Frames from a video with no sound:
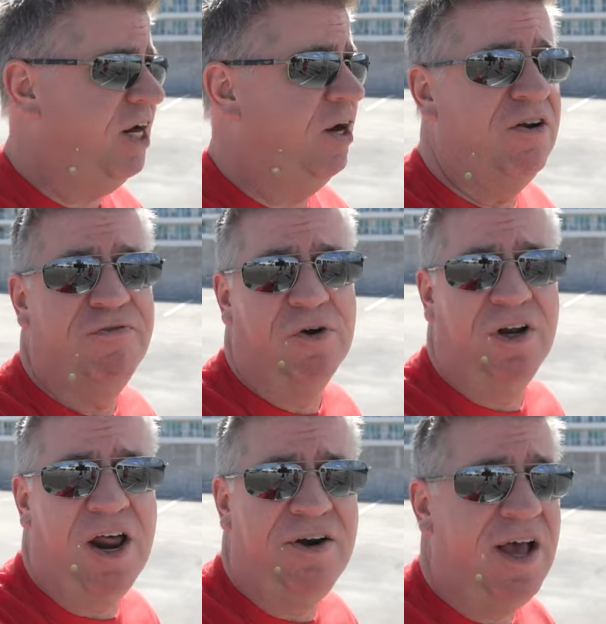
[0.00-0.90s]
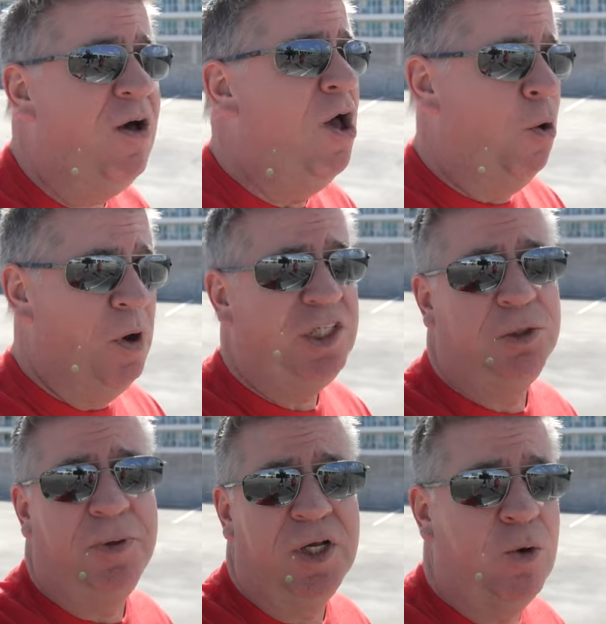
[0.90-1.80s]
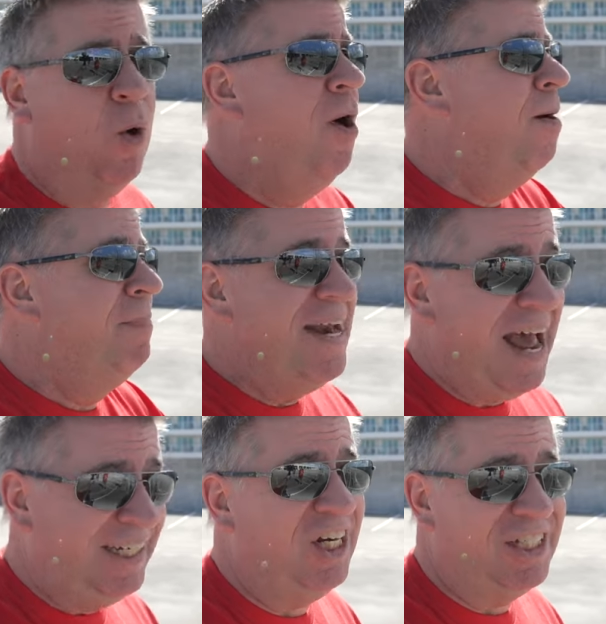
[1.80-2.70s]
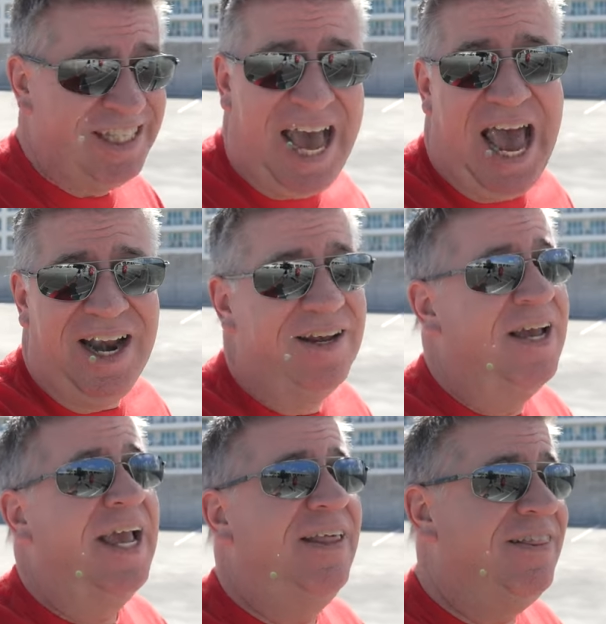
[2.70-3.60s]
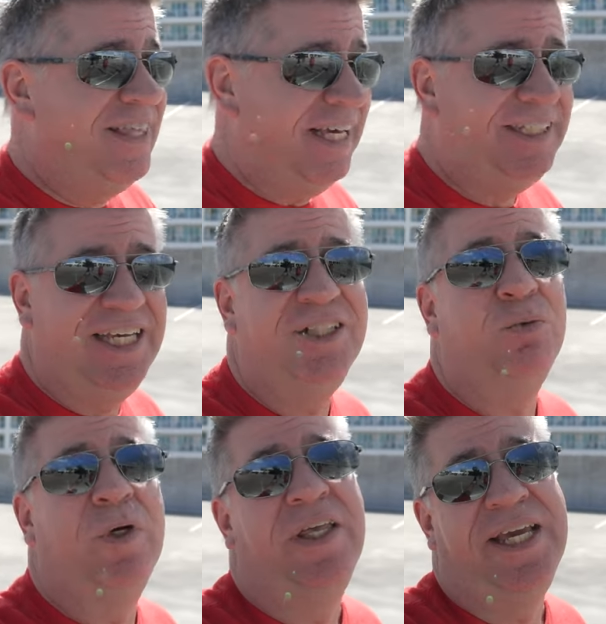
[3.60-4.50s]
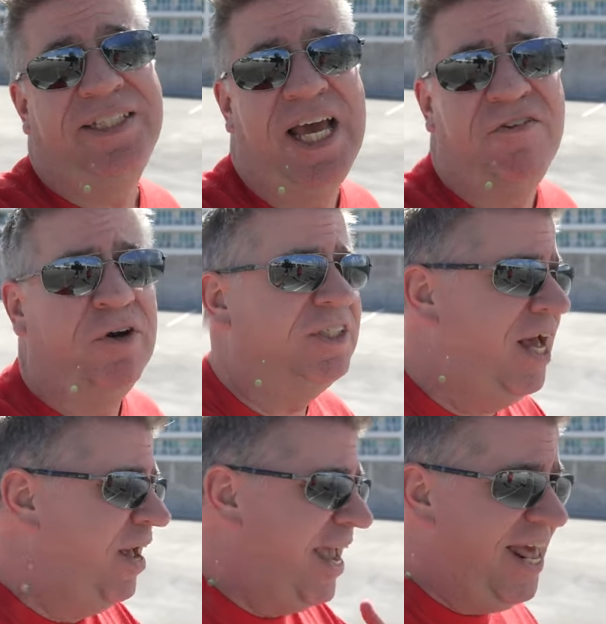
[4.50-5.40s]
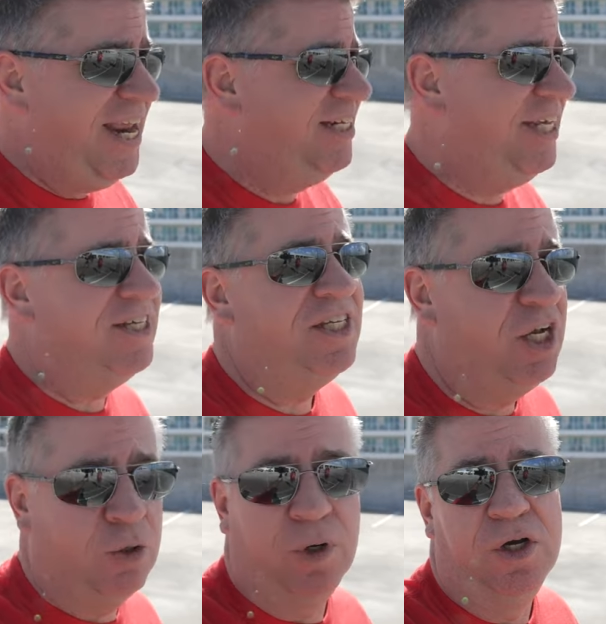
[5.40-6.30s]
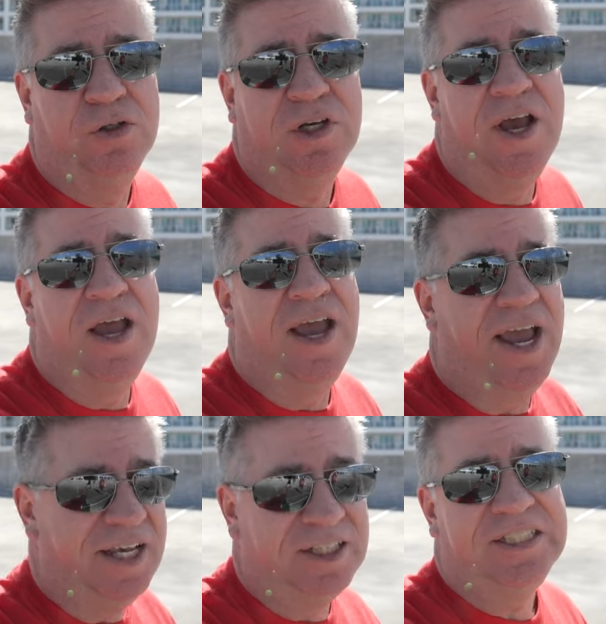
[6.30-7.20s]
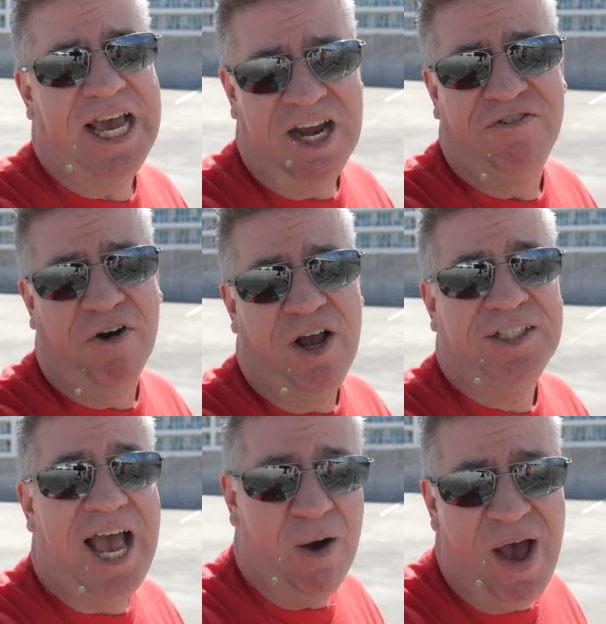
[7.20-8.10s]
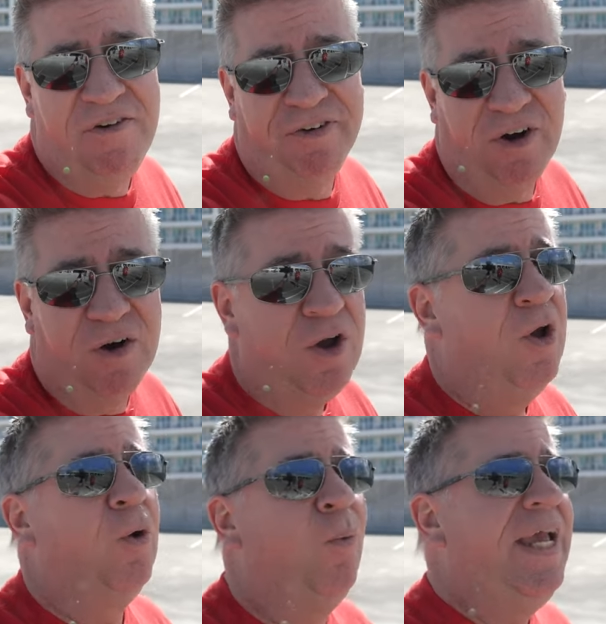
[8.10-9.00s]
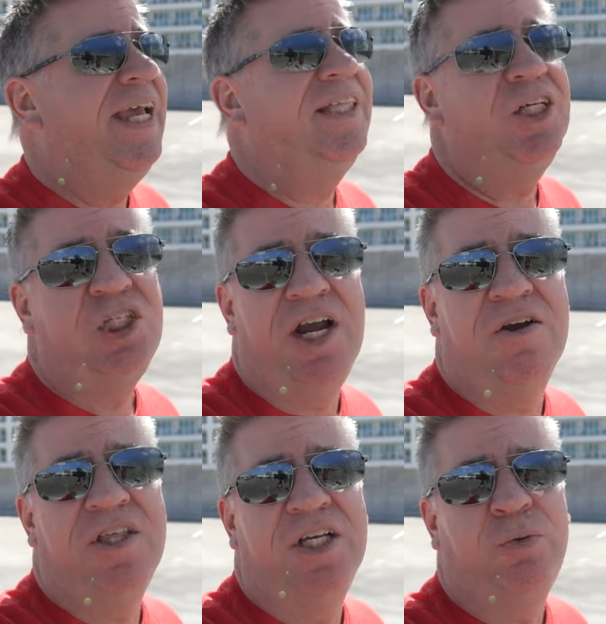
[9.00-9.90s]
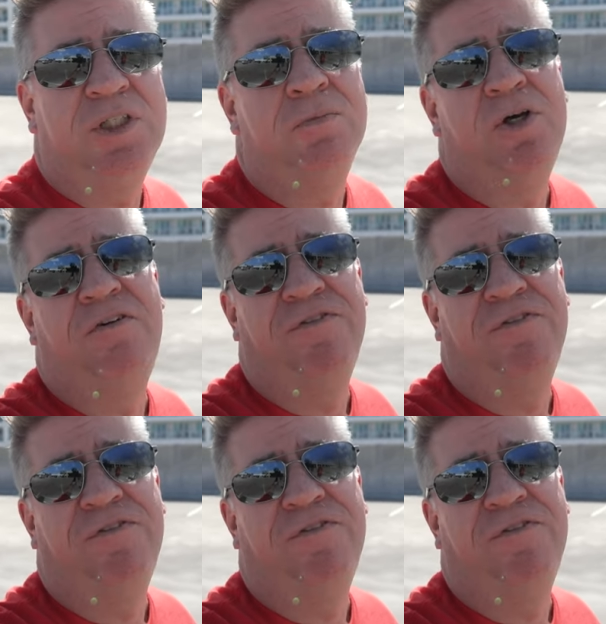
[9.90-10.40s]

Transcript: here in Fort Lauderdale, which is pretty cool. But not just that, this is really exciting for us. Now, any Disney cruise is exciting for us. However, we get to share this with some good